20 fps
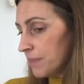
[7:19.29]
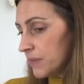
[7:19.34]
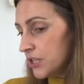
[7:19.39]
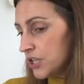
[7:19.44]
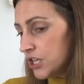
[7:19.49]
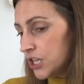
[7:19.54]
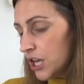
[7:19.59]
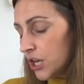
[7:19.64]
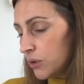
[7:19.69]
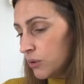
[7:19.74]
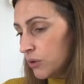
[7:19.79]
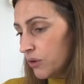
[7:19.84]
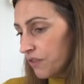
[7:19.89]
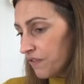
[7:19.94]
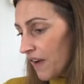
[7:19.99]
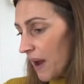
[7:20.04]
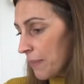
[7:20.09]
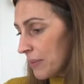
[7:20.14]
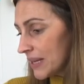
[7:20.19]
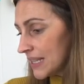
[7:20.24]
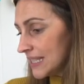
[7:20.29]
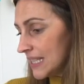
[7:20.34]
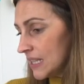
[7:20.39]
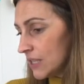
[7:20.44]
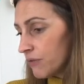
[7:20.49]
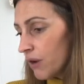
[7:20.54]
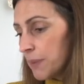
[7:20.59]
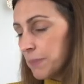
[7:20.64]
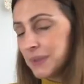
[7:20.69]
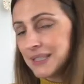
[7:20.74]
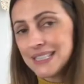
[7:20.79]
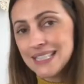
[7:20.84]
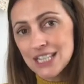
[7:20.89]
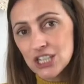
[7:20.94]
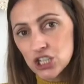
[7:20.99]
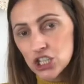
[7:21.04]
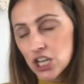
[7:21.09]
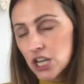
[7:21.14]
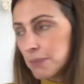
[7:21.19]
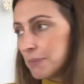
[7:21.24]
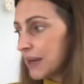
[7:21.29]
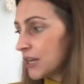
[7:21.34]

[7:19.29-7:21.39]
your fabrics in the right position.